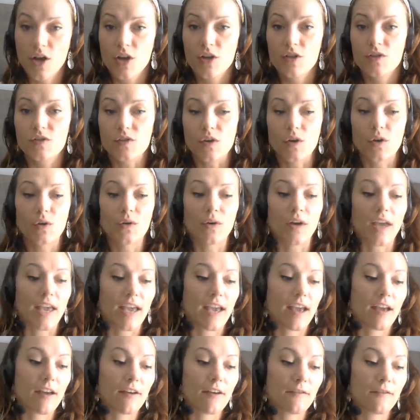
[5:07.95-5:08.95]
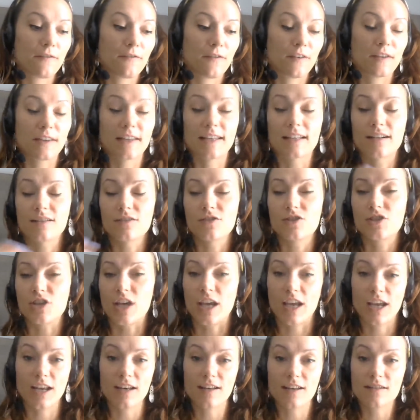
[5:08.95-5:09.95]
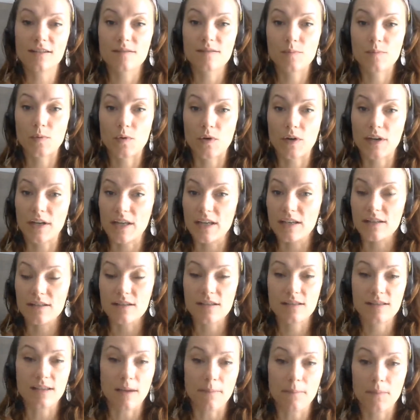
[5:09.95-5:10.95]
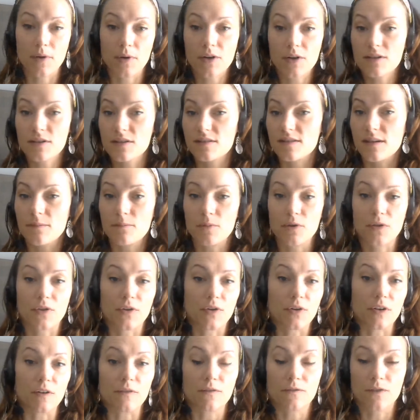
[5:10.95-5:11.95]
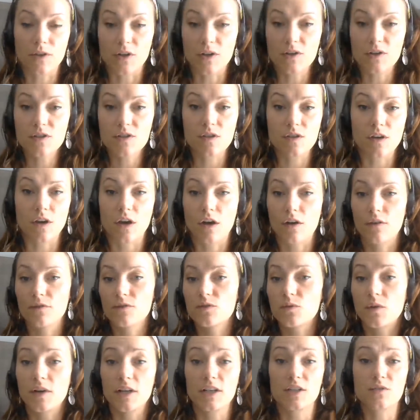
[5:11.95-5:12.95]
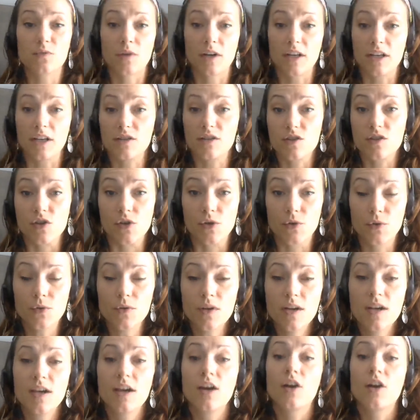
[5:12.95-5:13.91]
So if little Jane is born in December 31st of 2022,